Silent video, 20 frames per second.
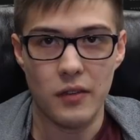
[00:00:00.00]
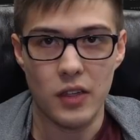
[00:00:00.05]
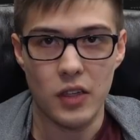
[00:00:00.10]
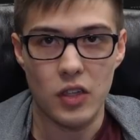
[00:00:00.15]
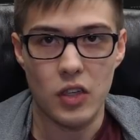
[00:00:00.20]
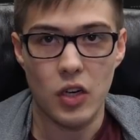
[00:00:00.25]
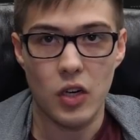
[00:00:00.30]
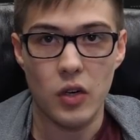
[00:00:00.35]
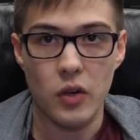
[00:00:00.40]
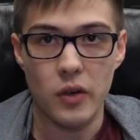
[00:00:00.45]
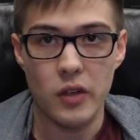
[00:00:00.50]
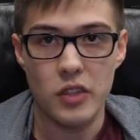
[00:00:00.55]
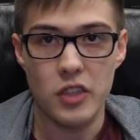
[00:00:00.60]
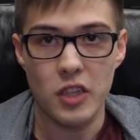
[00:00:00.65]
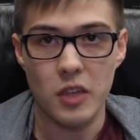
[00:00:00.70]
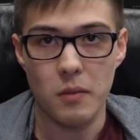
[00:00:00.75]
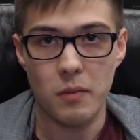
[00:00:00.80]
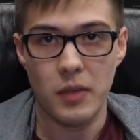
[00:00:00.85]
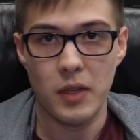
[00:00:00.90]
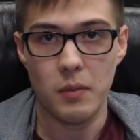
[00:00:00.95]
of
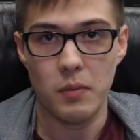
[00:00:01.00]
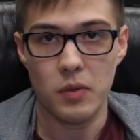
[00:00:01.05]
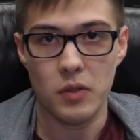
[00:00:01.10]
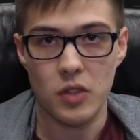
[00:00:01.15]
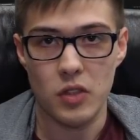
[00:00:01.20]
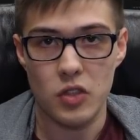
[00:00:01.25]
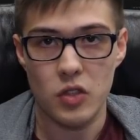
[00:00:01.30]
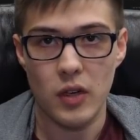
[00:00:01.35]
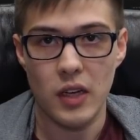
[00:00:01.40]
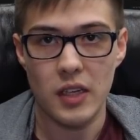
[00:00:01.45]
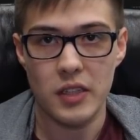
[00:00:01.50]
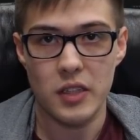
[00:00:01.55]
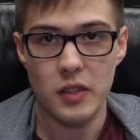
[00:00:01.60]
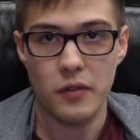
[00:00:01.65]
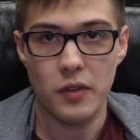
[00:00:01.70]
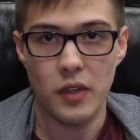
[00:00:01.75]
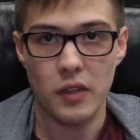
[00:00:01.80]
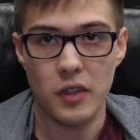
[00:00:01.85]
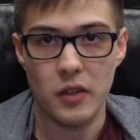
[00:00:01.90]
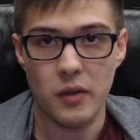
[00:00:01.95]
encouraging people to try
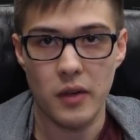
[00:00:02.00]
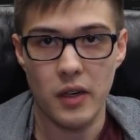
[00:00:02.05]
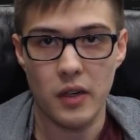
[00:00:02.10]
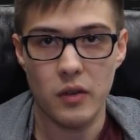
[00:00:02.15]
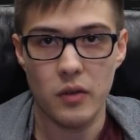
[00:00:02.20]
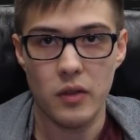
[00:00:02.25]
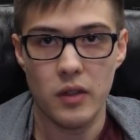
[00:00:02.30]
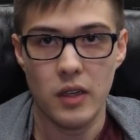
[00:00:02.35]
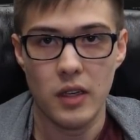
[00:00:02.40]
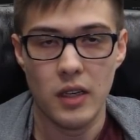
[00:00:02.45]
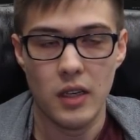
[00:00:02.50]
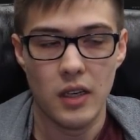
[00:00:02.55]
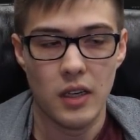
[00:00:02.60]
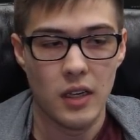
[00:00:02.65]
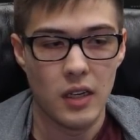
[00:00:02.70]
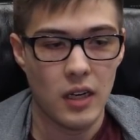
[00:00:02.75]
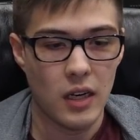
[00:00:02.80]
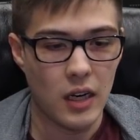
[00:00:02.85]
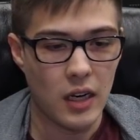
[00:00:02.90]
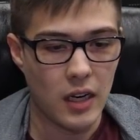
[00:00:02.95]
stuff on their own.
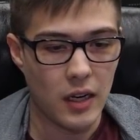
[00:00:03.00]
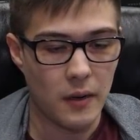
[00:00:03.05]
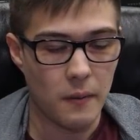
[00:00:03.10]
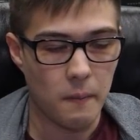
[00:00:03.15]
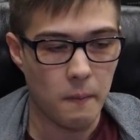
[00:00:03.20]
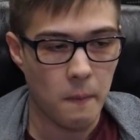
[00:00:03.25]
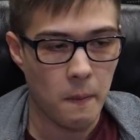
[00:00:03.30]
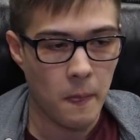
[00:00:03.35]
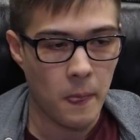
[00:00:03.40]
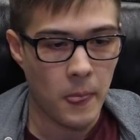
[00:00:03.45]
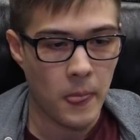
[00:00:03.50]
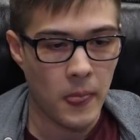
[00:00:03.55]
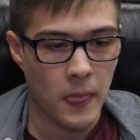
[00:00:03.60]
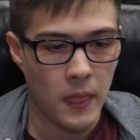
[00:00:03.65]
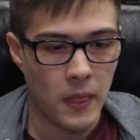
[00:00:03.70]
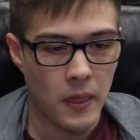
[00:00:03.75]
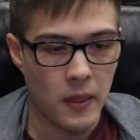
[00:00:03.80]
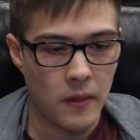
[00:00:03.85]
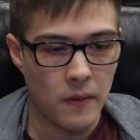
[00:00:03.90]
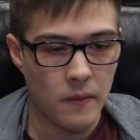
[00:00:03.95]
Um,
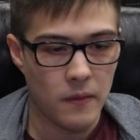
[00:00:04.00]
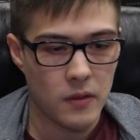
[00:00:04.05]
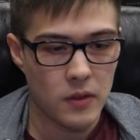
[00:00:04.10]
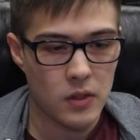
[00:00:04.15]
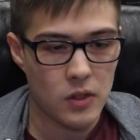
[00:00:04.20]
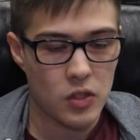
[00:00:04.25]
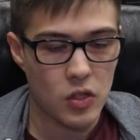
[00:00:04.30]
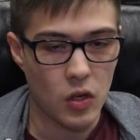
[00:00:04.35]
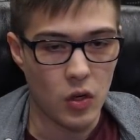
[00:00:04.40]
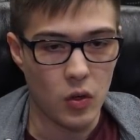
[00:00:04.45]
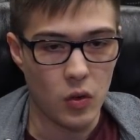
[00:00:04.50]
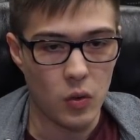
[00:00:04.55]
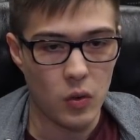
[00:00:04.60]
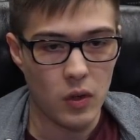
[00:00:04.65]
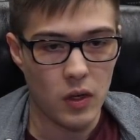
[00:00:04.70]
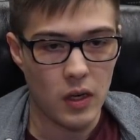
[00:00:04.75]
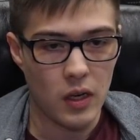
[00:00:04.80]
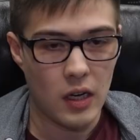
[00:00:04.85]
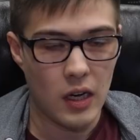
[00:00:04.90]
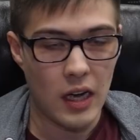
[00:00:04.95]

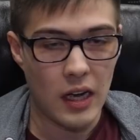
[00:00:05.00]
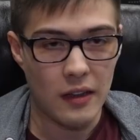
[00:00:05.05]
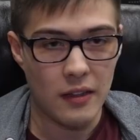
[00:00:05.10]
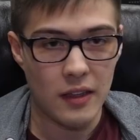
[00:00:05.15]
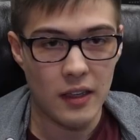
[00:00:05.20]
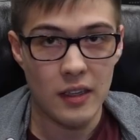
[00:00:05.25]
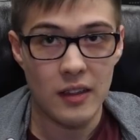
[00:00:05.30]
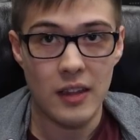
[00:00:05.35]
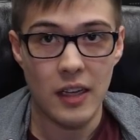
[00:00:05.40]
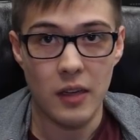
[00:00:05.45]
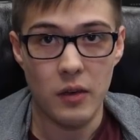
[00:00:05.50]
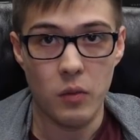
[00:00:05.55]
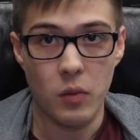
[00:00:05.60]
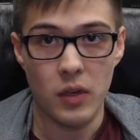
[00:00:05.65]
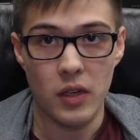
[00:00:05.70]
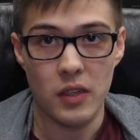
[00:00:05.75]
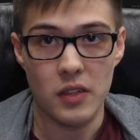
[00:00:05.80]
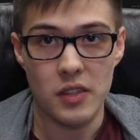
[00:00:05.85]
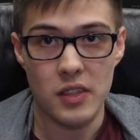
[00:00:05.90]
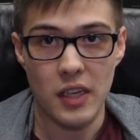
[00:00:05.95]
so I think that
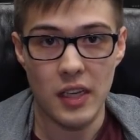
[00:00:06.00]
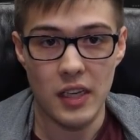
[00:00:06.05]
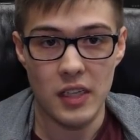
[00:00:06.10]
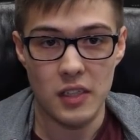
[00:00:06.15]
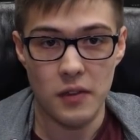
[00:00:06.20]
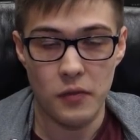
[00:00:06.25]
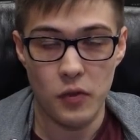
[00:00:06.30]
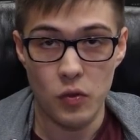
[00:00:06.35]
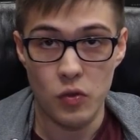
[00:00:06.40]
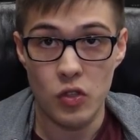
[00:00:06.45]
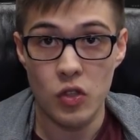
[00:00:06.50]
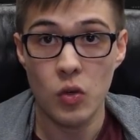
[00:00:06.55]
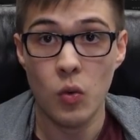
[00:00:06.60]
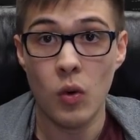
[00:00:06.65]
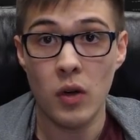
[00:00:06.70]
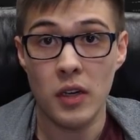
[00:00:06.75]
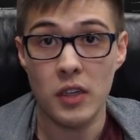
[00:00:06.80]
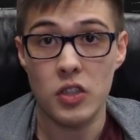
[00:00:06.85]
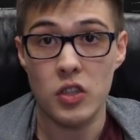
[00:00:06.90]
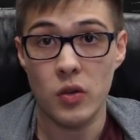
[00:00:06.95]
what I'll say is if you do
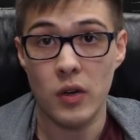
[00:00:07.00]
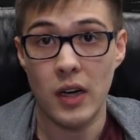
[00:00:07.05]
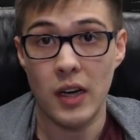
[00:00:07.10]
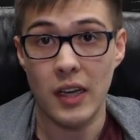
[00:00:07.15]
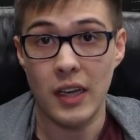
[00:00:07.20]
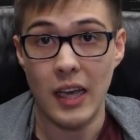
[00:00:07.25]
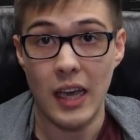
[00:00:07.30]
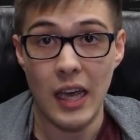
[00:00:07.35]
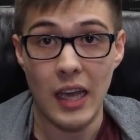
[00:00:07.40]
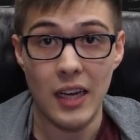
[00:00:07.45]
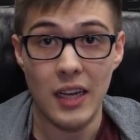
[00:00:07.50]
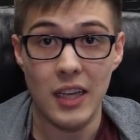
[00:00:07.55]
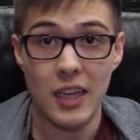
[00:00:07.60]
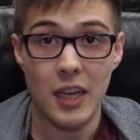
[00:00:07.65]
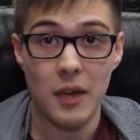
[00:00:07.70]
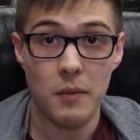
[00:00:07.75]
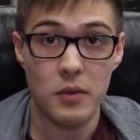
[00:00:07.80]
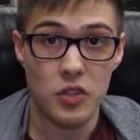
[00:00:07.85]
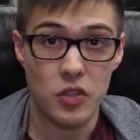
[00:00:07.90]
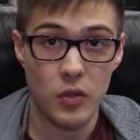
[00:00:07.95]
want to try any
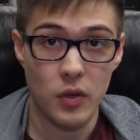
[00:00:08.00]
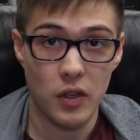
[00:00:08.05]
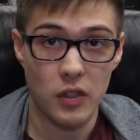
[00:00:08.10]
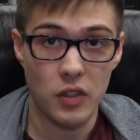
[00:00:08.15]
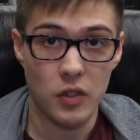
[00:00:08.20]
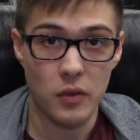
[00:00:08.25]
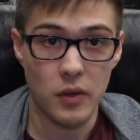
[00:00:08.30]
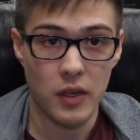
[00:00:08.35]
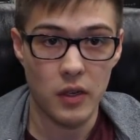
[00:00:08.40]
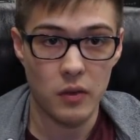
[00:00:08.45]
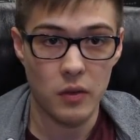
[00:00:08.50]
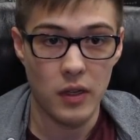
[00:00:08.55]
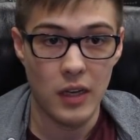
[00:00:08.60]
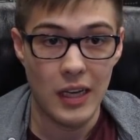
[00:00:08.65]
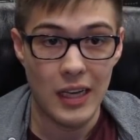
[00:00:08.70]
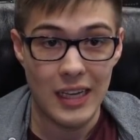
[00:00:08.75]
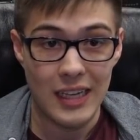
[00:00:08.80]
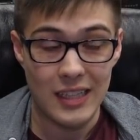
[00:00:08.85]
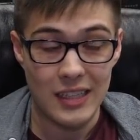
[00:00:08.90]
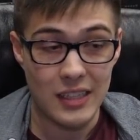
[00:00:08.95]
chemistry on your own,
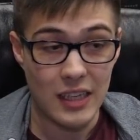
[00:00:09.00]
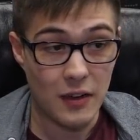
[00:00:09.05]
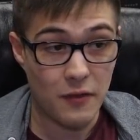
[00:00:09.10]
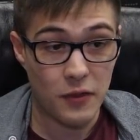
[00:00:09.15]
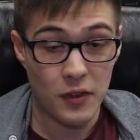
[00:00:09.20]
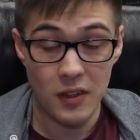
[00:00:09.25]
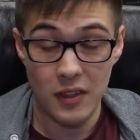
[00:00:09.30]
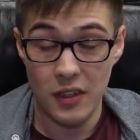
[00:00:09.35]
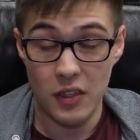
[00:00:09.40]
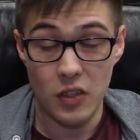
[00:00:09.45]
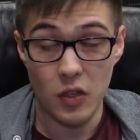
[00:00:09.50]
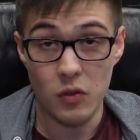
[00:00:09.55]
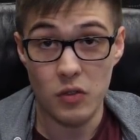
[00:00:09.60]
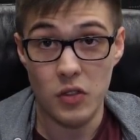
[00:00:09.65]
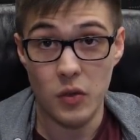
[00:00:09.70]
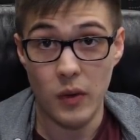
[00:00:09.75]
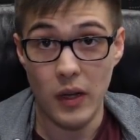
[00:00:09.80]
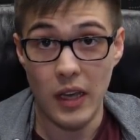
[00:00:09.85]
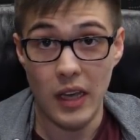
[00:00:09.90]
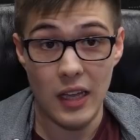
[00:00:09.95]
definitely don't
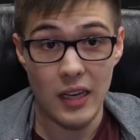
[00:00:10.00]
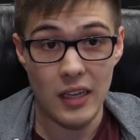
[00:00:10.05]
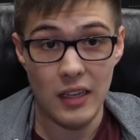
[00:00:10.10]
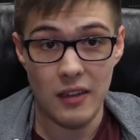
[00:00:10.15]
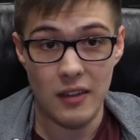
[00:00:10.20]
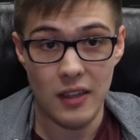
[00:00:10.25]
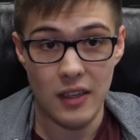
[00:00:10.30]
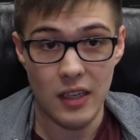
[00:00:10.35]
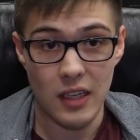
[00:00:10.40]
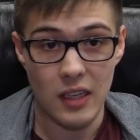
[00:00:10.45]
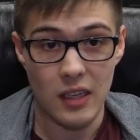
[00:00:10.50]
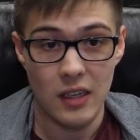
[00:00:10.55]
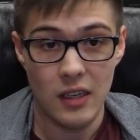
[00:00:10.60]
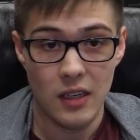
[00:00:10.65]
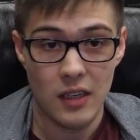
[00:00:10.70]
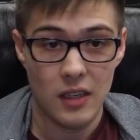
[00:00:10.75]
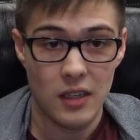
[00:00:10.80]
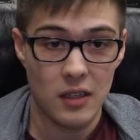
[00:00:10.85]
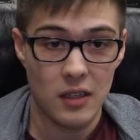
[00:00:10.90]
do anything